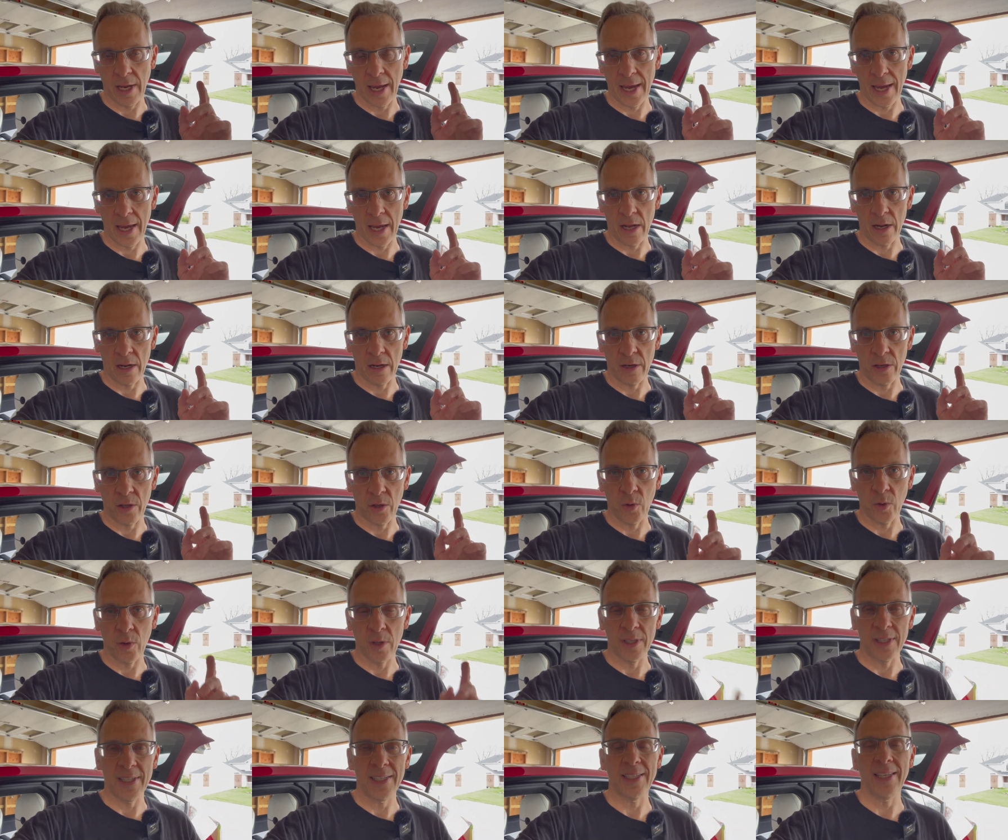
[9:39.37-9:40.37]
And you
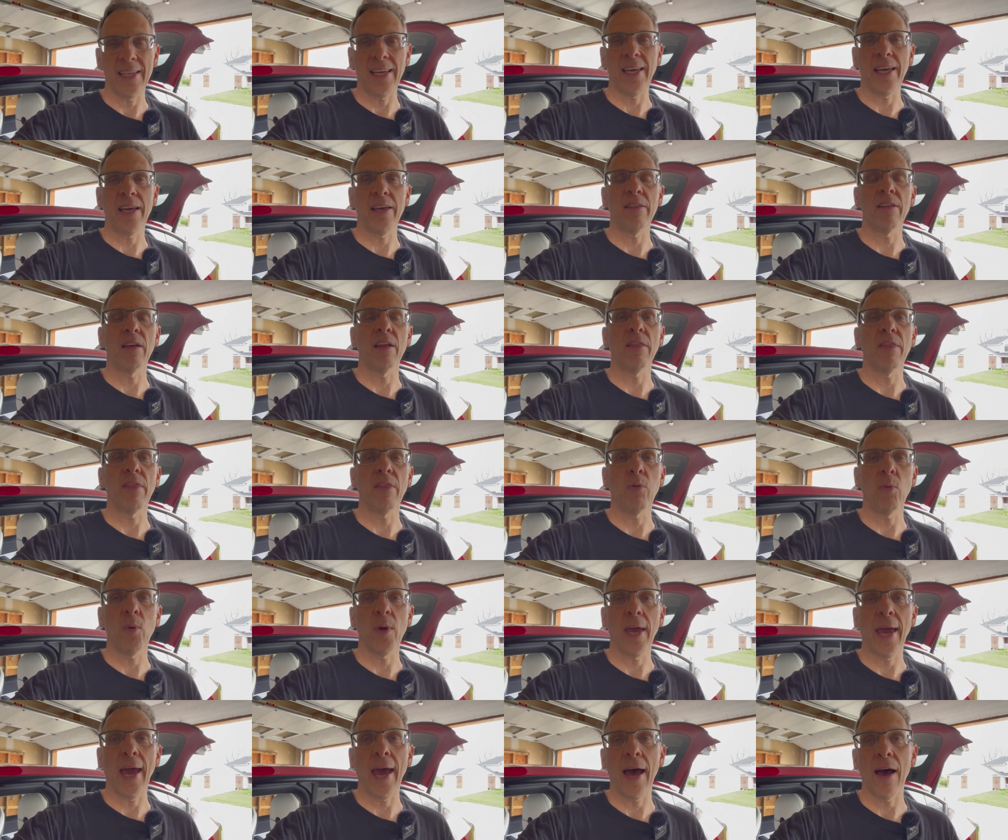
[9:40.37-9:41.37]
can see that
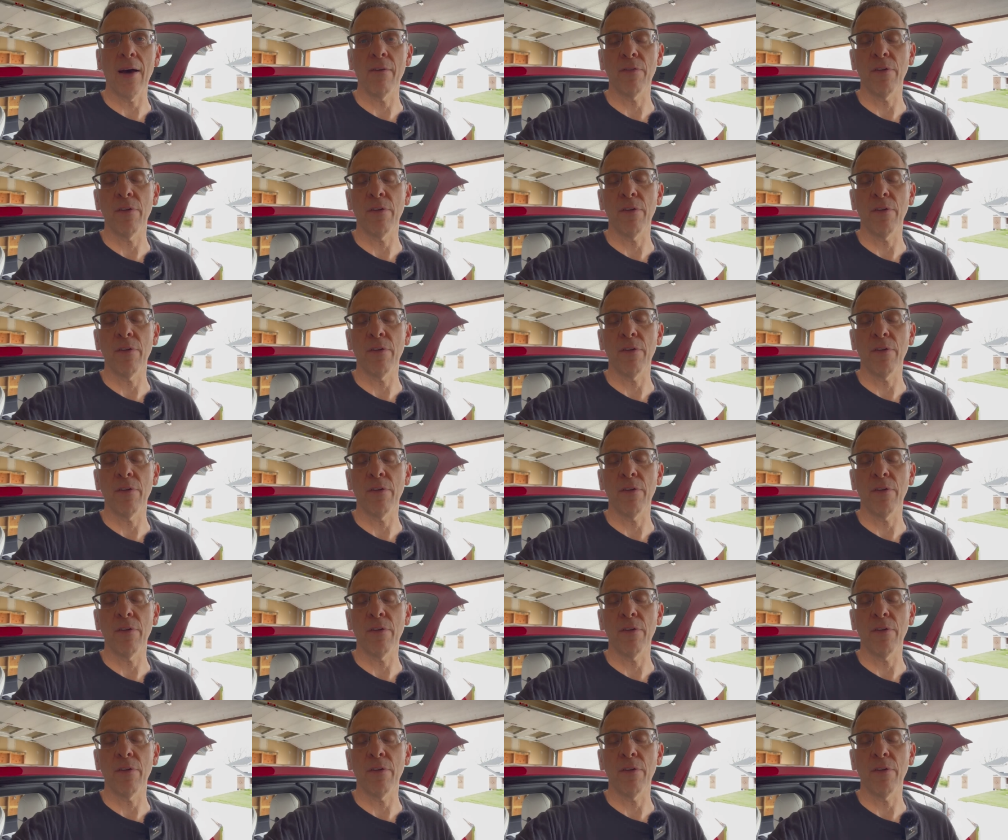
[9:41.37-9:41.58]
we have